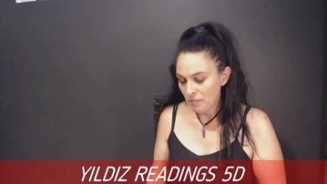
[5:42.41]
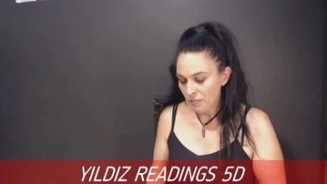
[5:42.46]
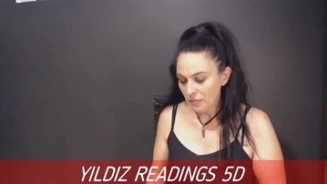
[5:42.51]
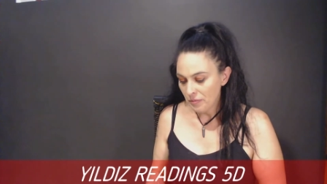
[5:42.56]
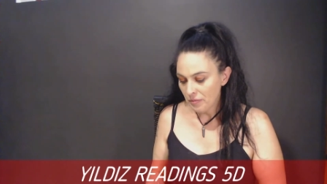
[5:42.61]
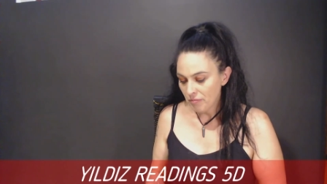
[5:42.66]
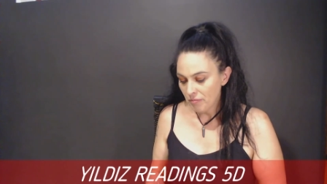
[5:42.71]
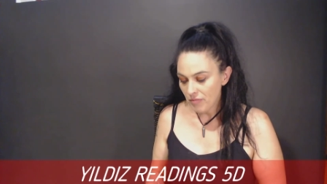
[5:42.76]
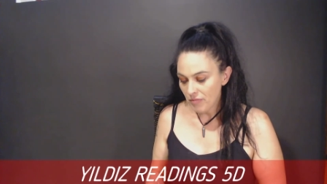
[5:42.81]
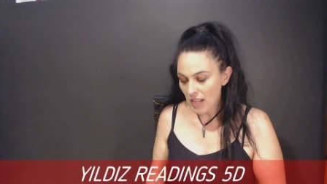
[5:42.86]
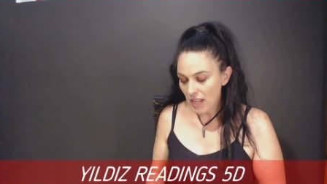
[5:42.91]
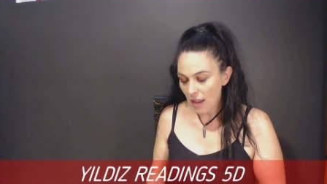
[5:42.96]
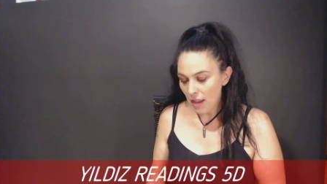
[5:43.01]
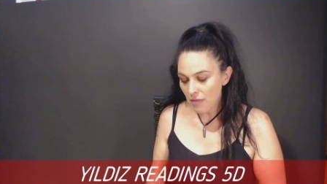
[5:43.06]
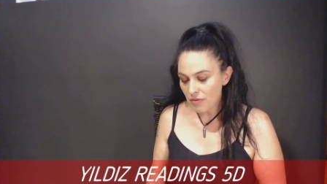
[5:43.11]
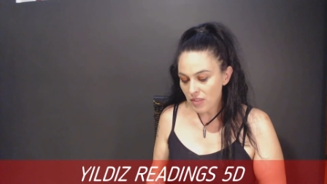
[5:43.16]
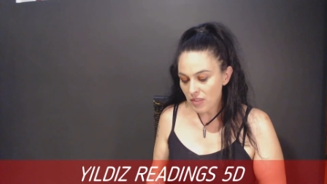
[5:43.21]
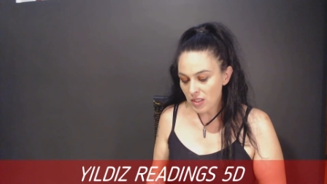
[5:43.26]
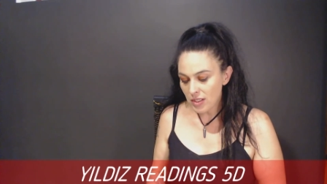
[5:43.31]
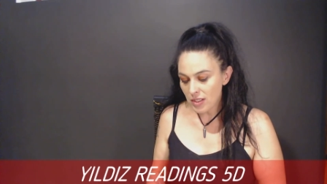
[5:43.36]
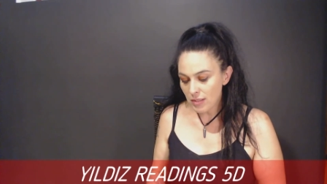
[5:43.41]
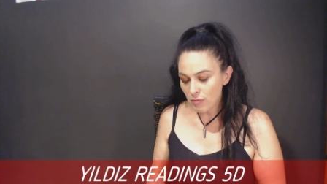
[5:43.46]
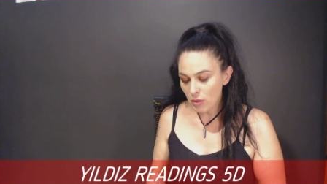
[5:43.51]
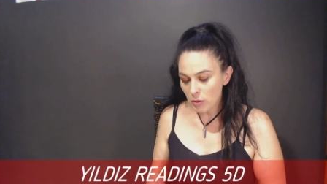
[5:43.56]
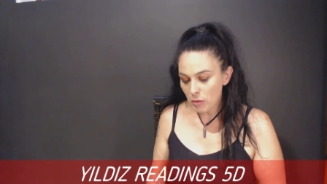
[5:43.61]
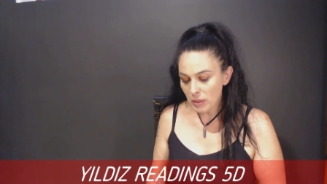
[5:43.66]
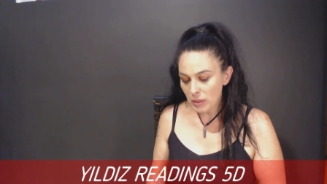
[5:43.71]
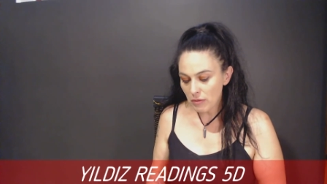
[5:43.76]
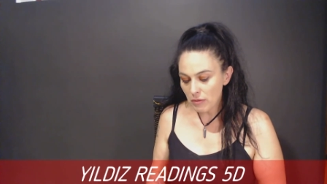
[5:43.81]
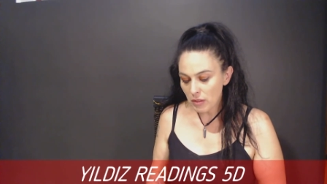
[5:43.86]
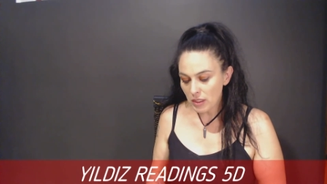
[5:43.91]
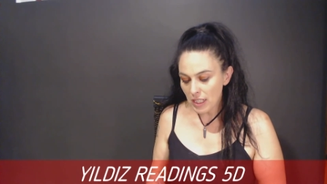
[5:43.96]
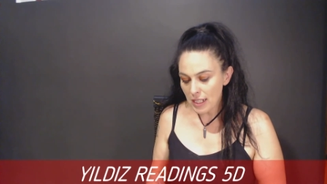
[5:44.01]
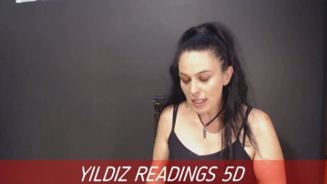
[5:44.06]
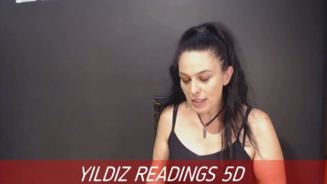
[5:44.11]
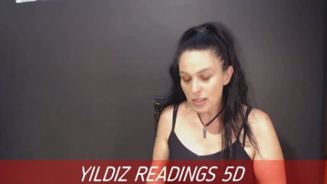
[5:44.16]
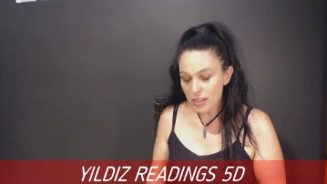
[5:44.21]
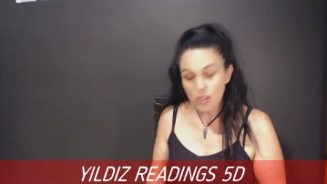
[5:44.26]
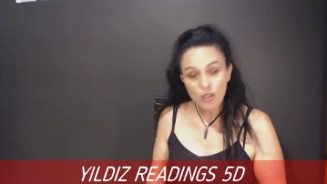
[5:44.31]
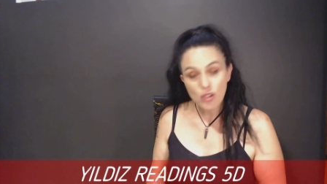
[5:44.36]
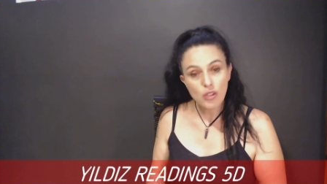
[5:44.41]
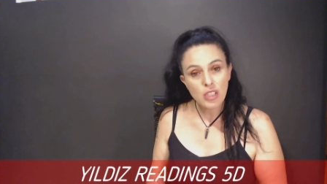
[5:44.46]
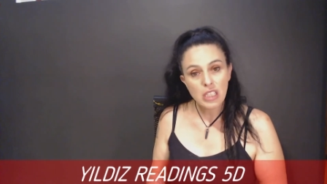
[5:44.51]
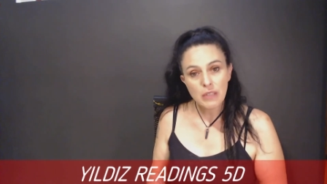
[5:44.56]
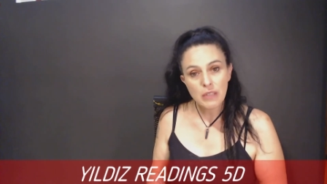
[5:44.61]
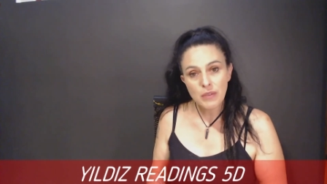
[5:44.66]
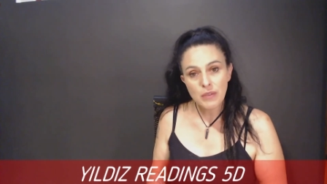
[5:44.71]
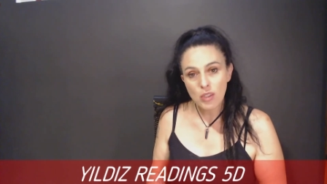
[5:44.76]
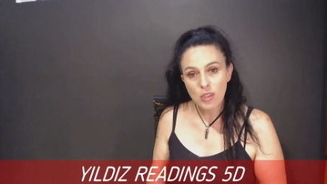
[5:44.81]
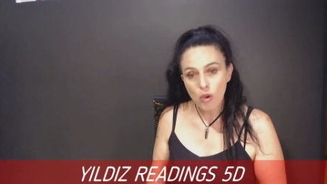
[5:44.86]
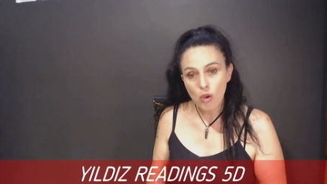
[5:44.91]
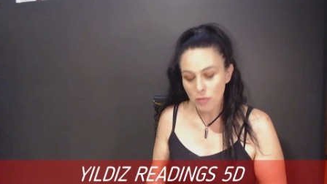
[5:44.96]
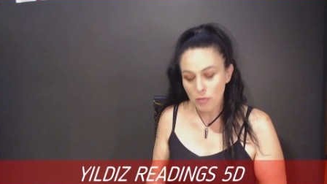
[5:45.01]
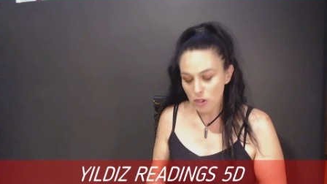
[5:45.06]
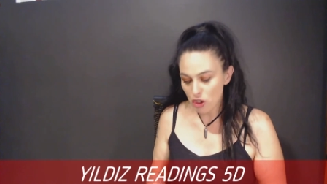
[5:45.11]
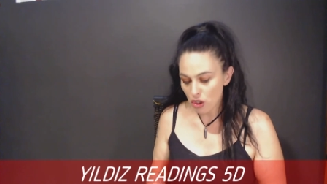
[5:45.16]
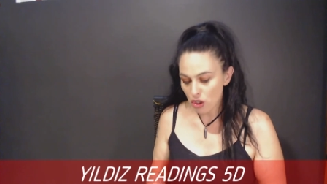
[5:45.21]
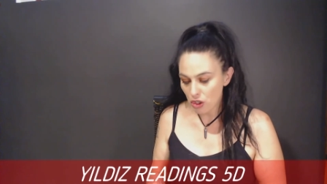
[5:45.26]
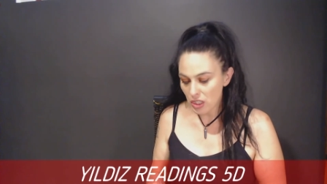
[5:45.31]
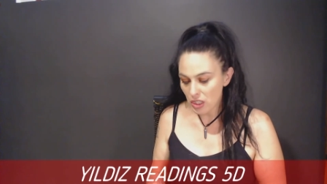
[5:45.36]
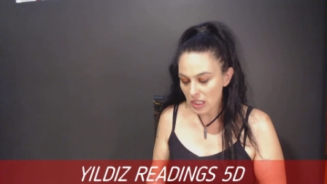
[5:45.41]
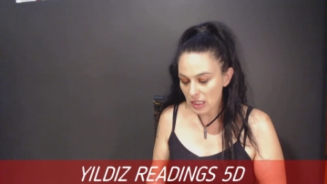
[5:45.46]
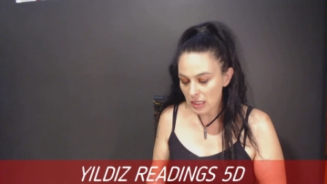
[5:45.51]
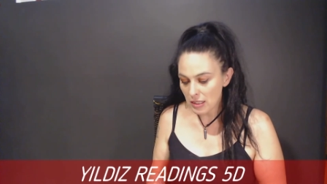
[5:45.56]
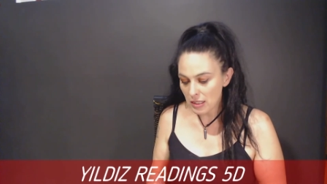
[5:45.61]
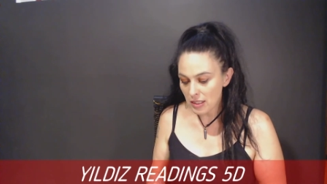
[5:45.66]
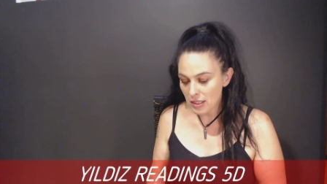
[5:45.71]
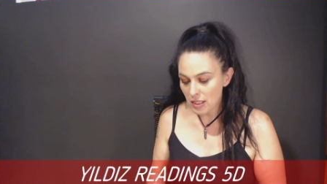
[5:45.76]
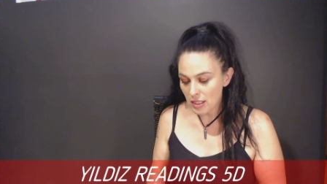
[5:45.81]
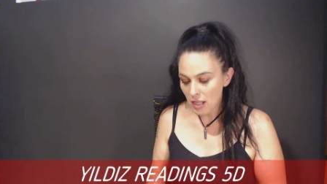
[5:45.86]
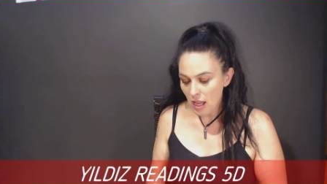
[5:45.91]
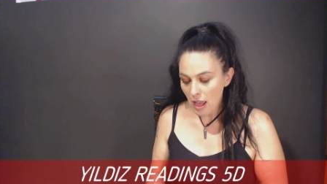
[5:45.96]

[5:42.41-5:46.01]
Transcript: Now, this ruin relates to gifts, opportunities,